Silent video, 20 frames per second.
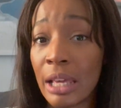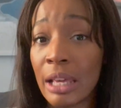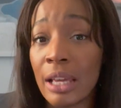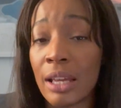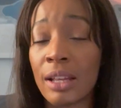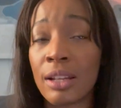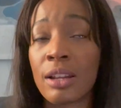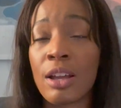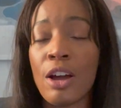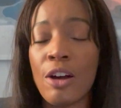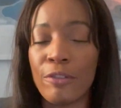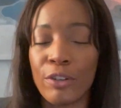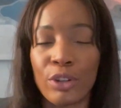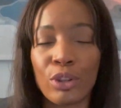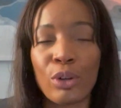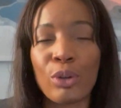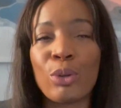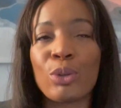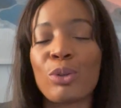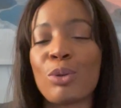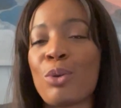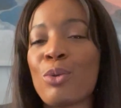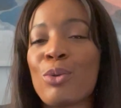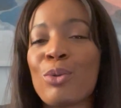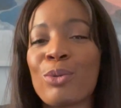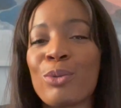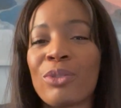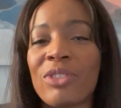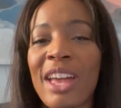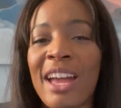And for those
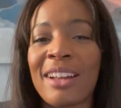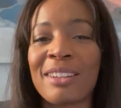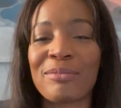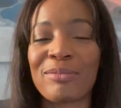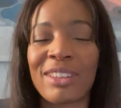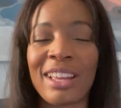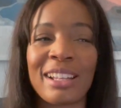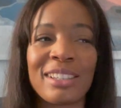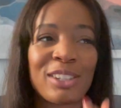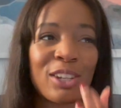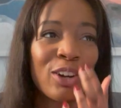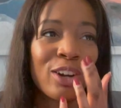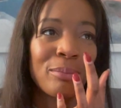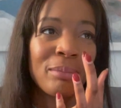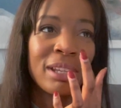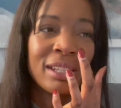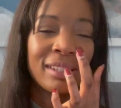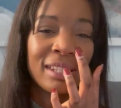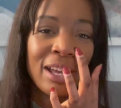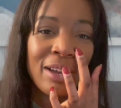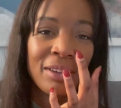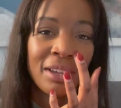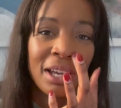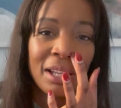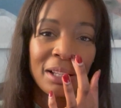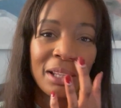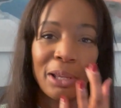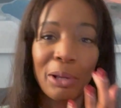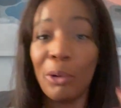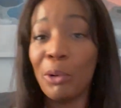who that term may sound
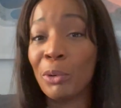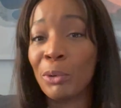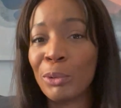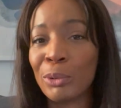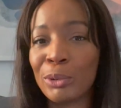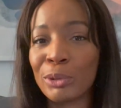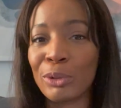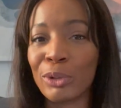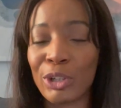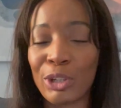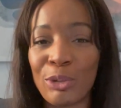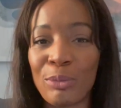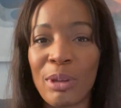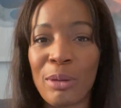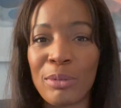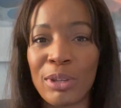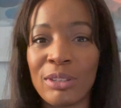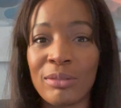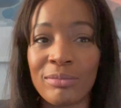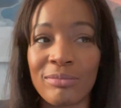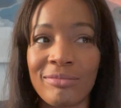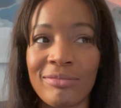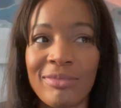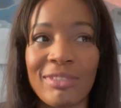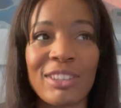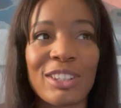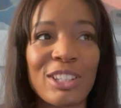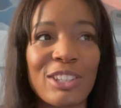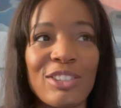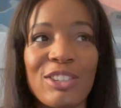kind of like old, or you maybe
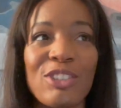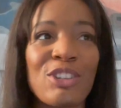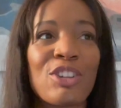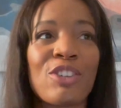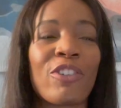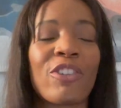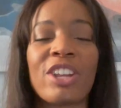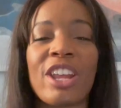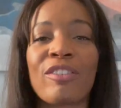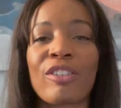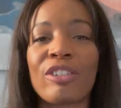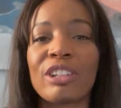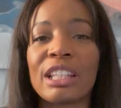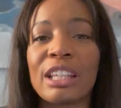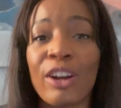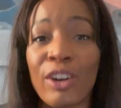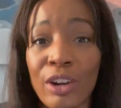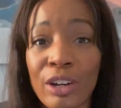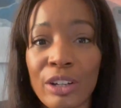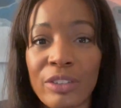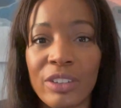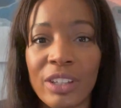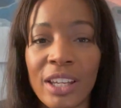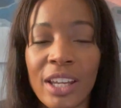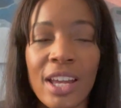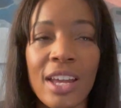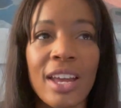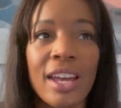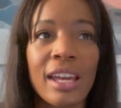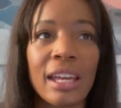never really heard of it,